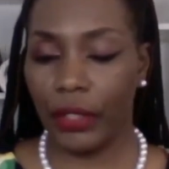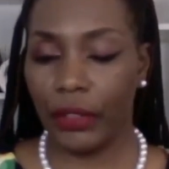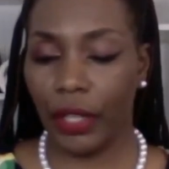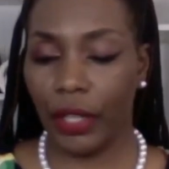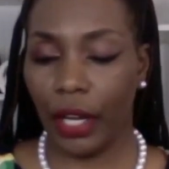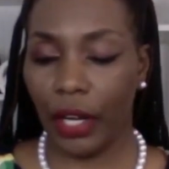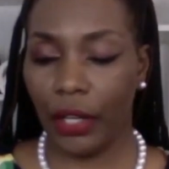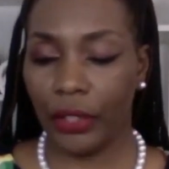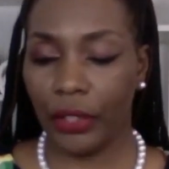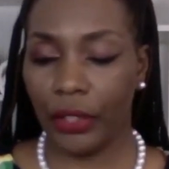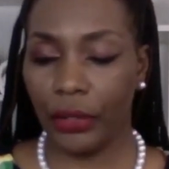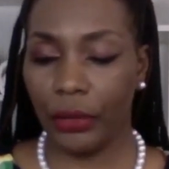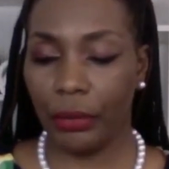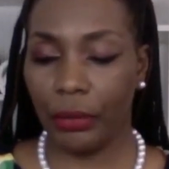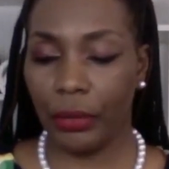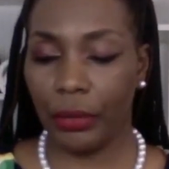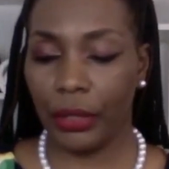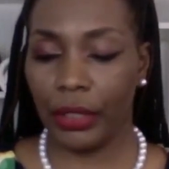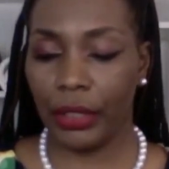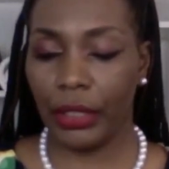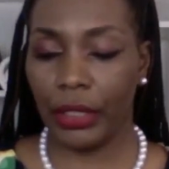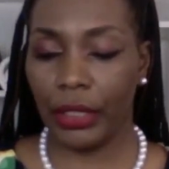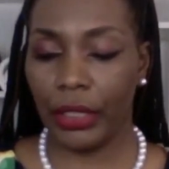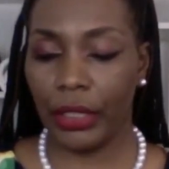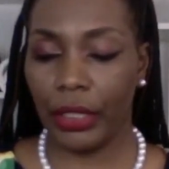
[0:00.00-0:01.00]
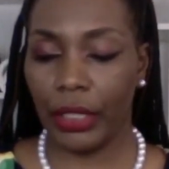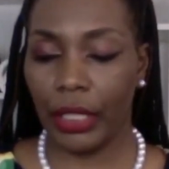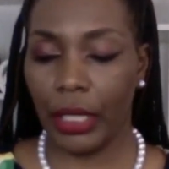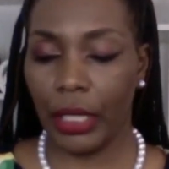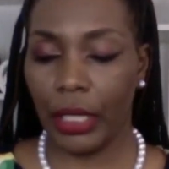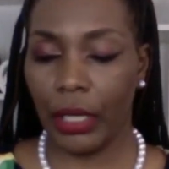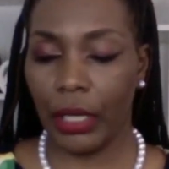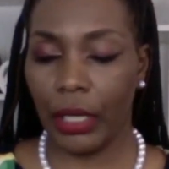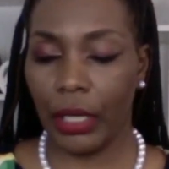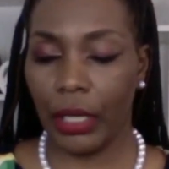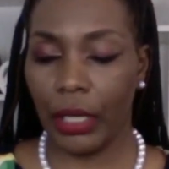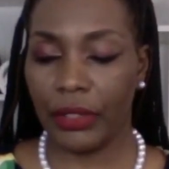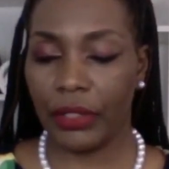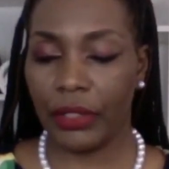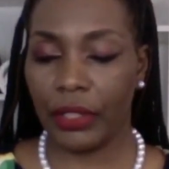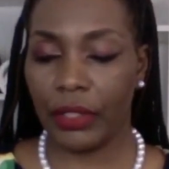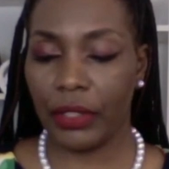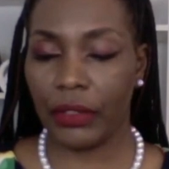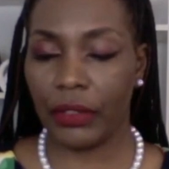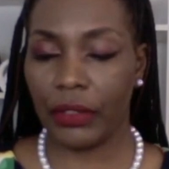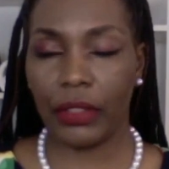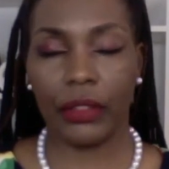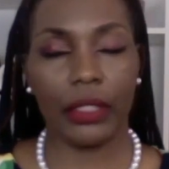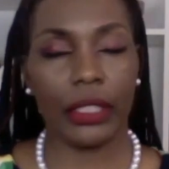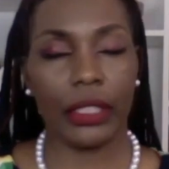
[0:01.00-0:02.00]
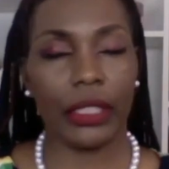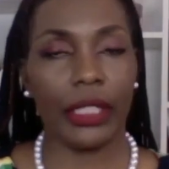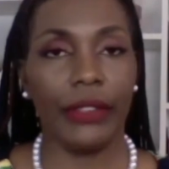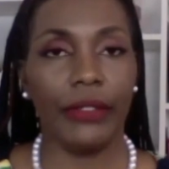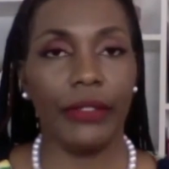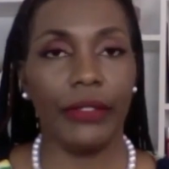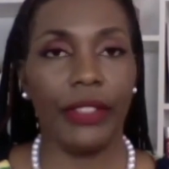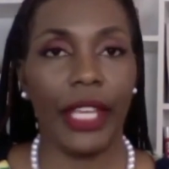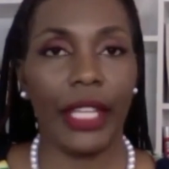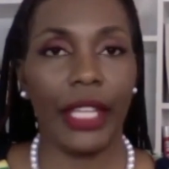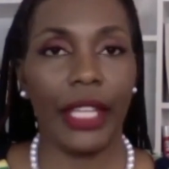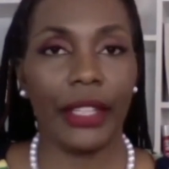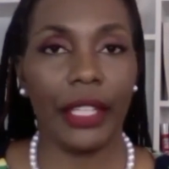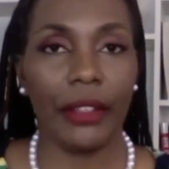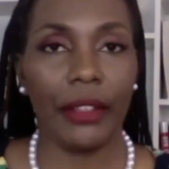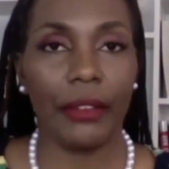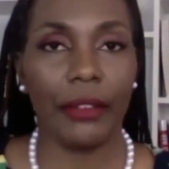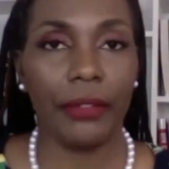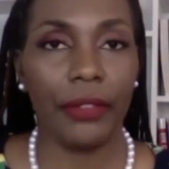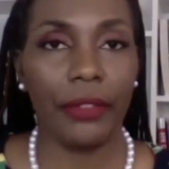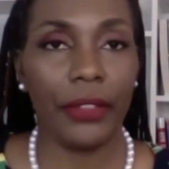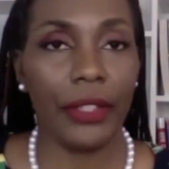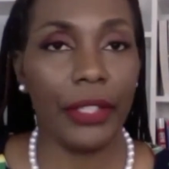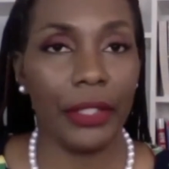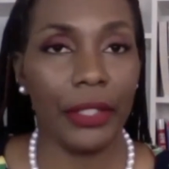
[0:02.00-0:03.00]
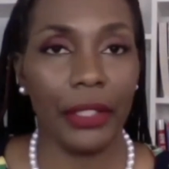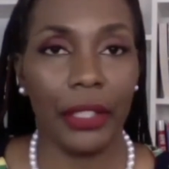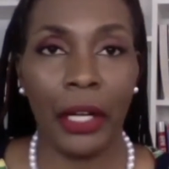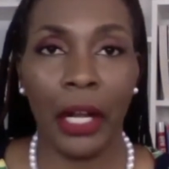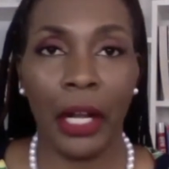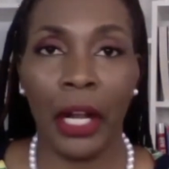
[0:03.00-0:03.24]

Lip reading: How are you really assisting to alleviate that fear?